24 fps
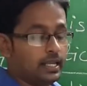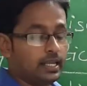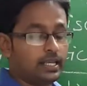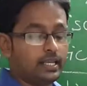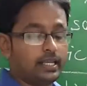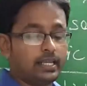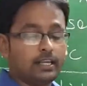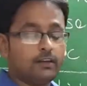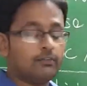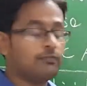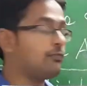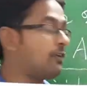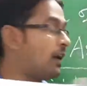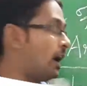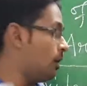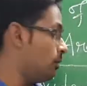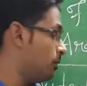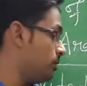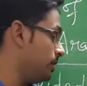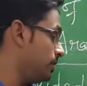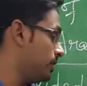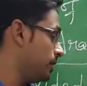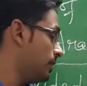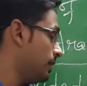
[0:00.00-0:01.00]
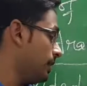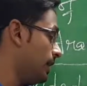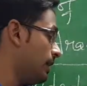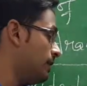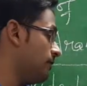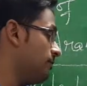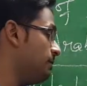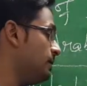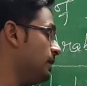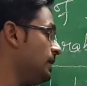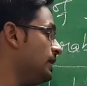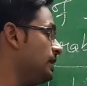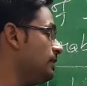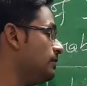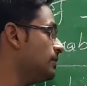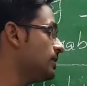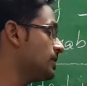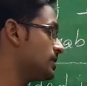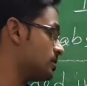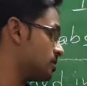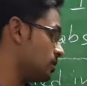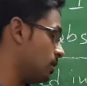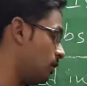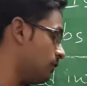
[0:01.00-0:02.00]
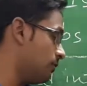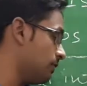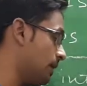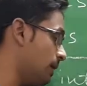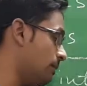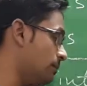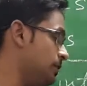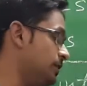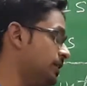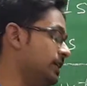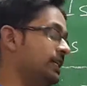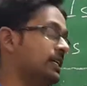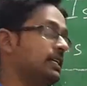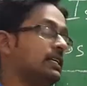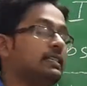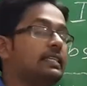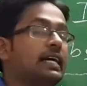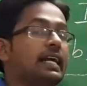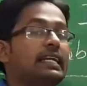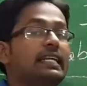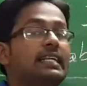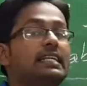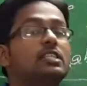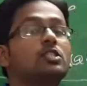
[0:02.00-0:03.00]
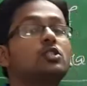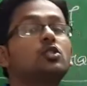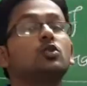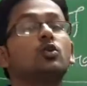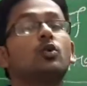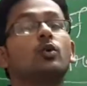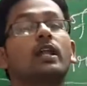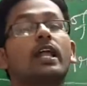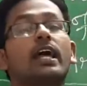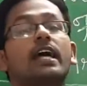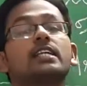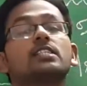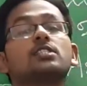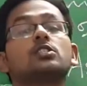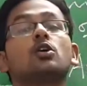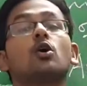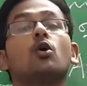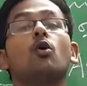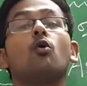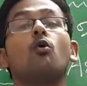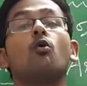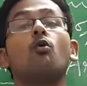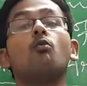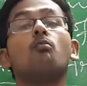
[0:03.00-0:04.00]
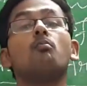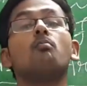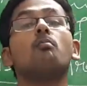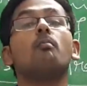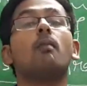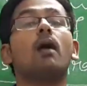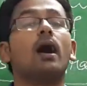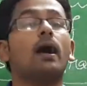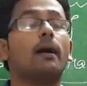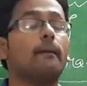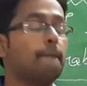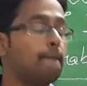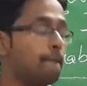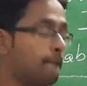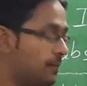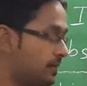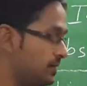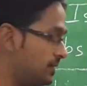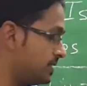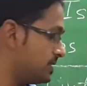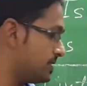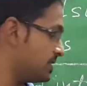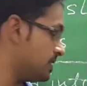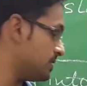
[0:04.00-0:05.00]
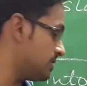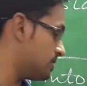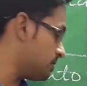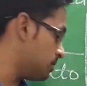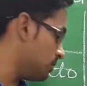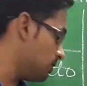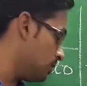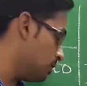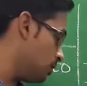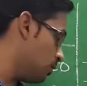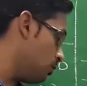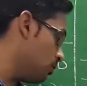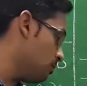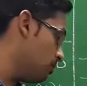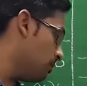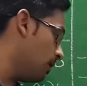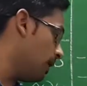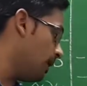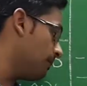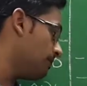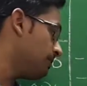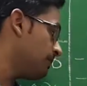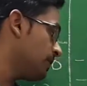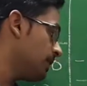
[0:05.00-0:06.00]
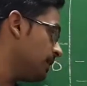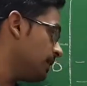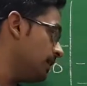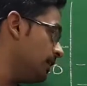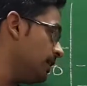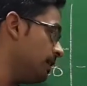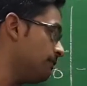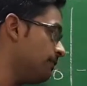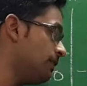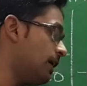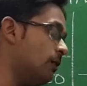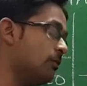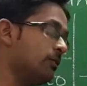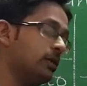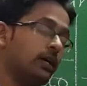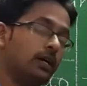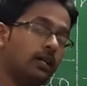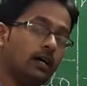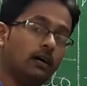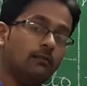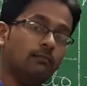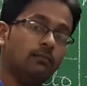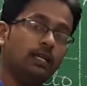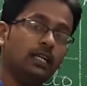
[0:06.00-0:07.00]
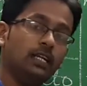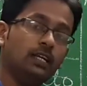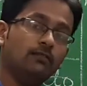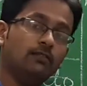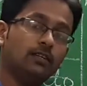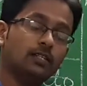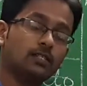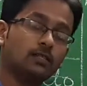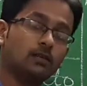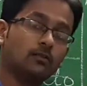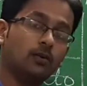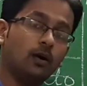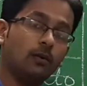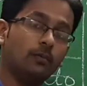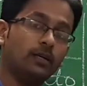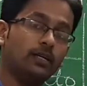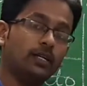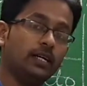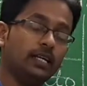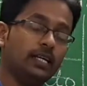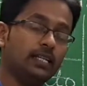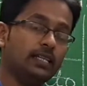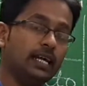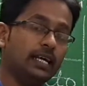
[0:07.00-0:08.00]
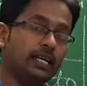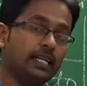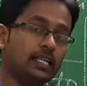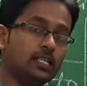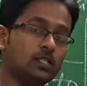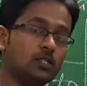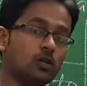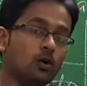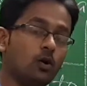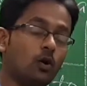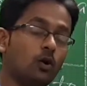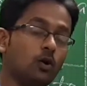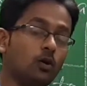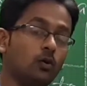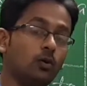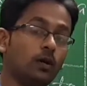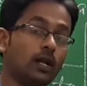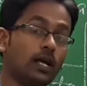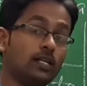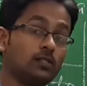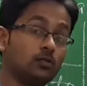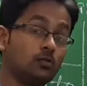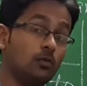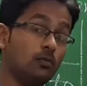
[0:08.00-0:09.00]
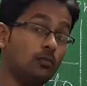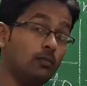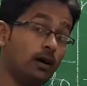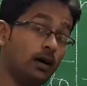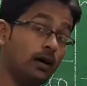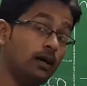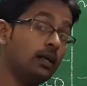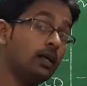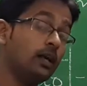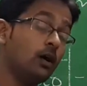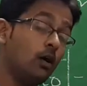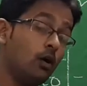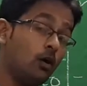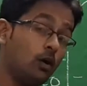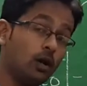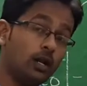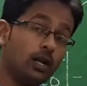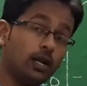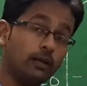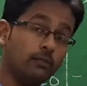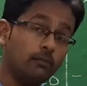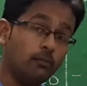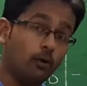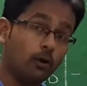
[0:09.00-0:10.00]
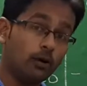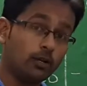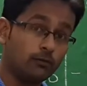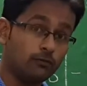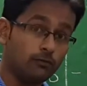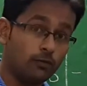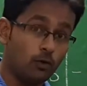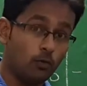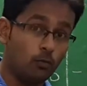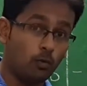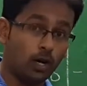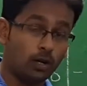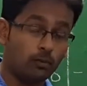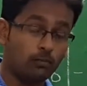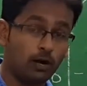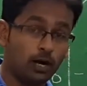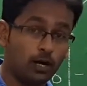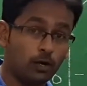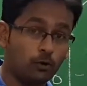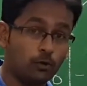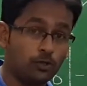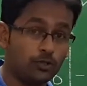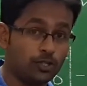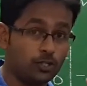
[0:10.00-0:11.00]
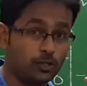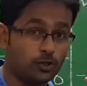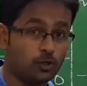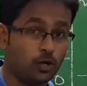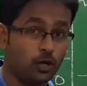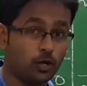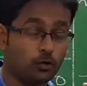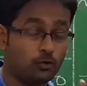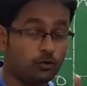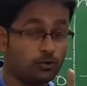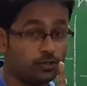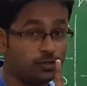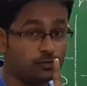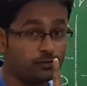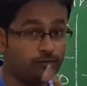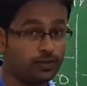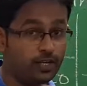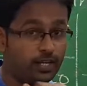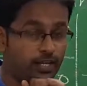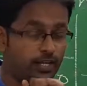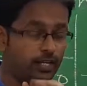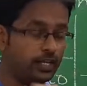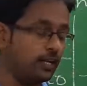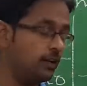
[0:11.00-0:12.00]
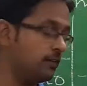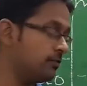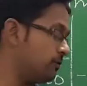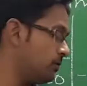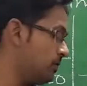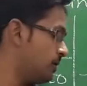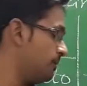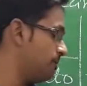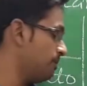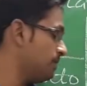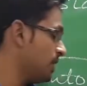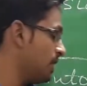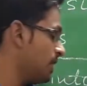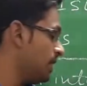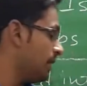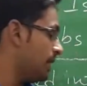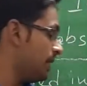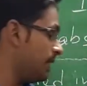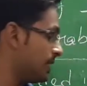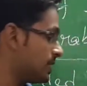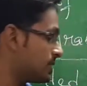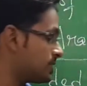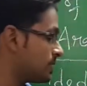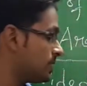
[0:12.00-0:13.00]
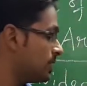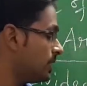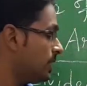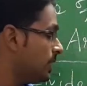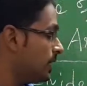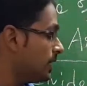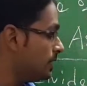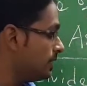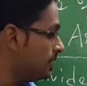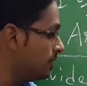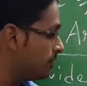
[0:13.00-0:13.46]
he found a believers of community that is known as Ummah. This is Ummah. He founded a believers of community that is known as Ummah. All are important for 1 mark question, short question, very careful. Next, the